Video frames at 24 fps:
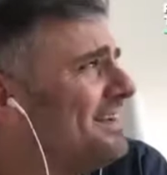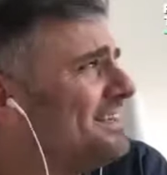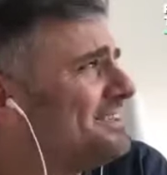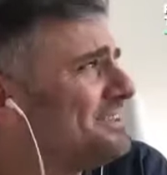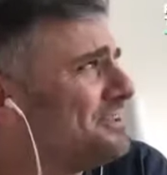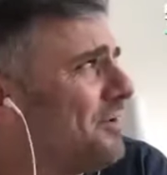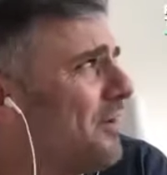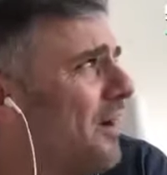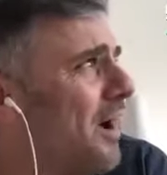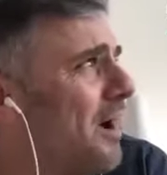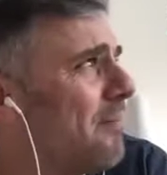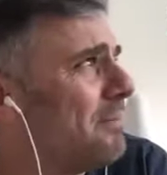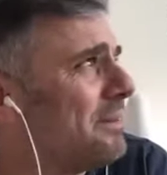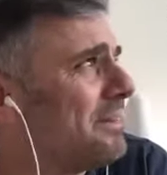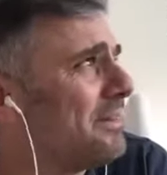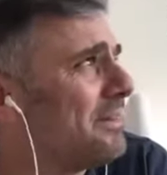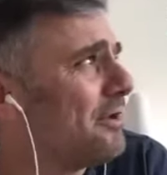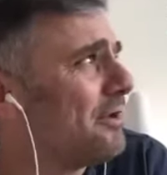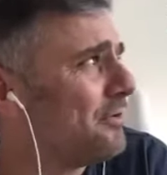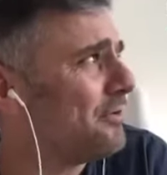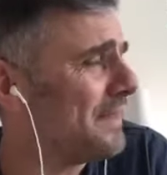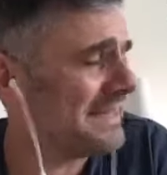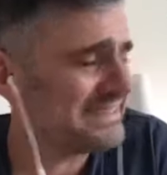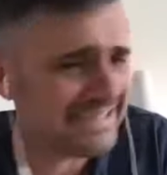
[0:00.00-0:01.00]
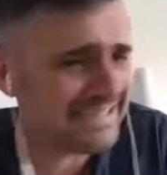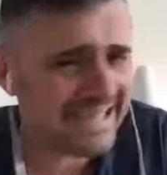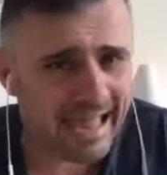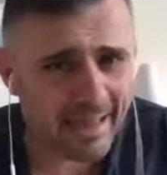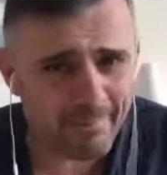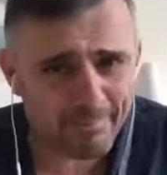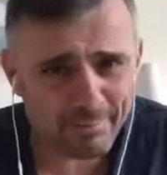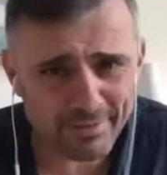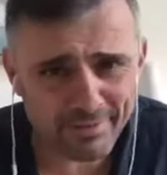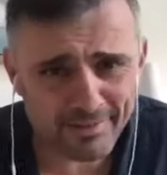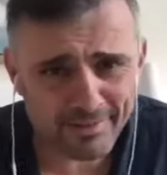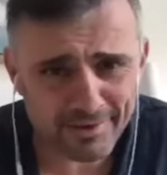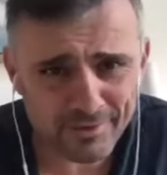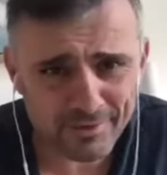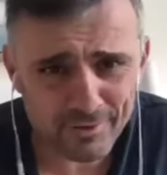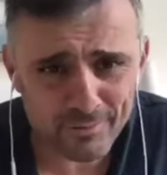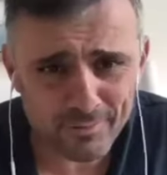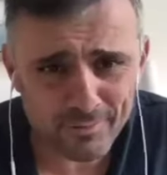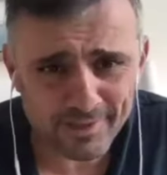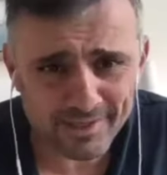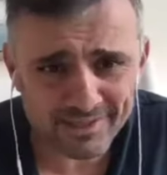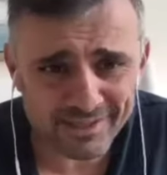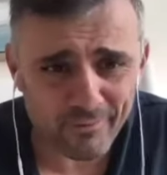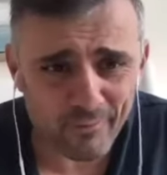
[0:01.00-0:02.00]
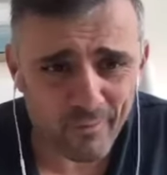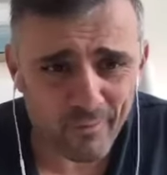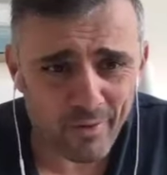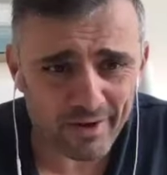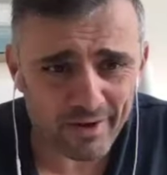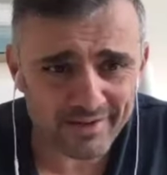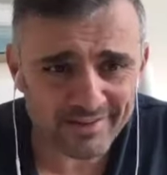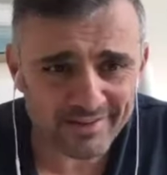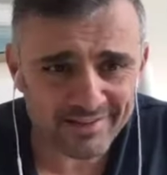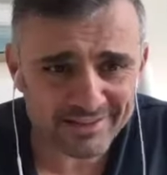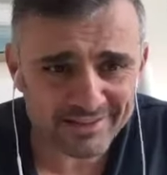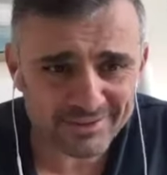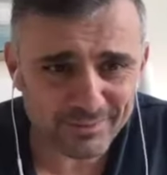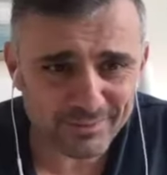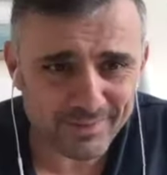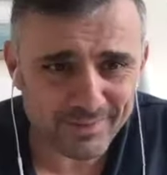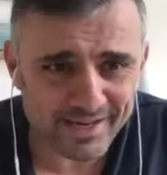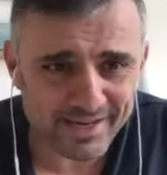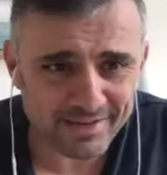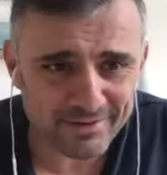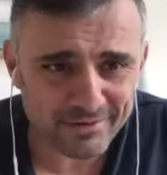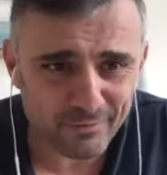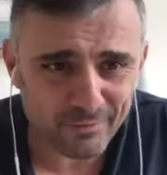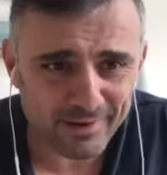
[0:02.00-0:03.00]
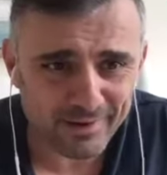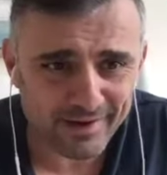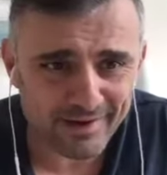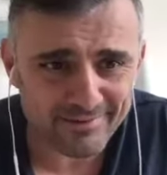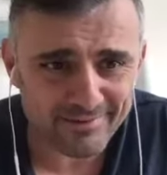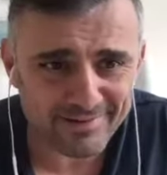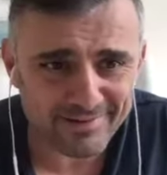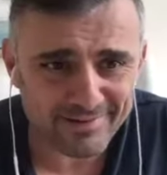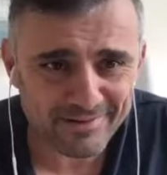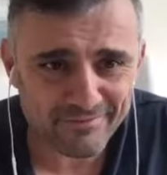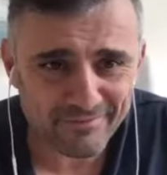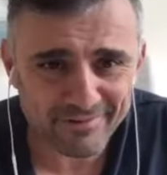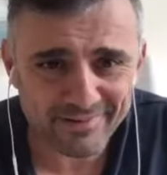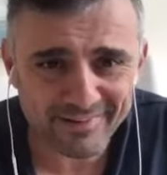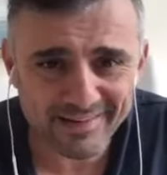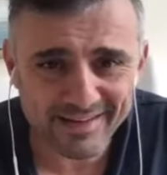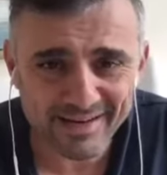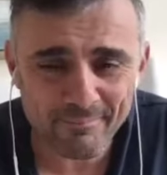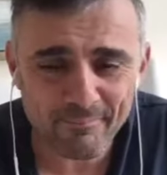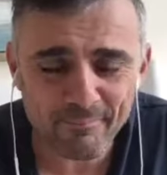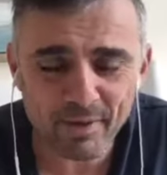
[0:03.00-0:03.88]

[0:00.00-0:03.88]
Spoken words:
So I'm a little less happy than you because I wanted this weekend to work out differently.